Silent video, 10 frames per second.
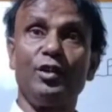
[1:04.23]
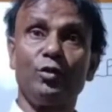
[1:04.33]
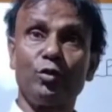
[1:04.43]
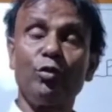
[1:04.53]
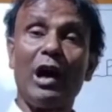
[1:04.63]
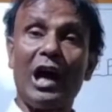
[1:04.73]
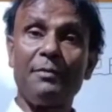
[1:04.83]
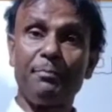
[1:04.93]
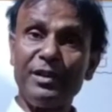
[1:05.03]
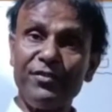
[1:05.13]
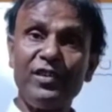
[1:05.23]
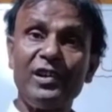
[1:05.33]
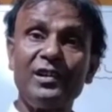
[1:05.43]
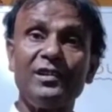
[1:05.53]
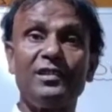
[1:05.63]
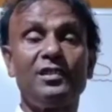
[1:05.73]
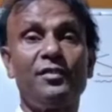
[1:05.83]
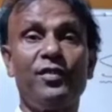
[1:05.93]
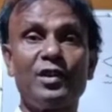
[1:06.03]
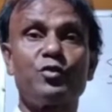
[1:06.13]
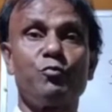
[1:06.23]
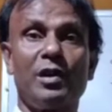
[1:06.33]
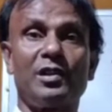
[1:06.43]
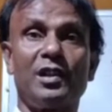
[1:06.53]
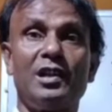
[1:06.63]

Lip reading: So I prefer the first one.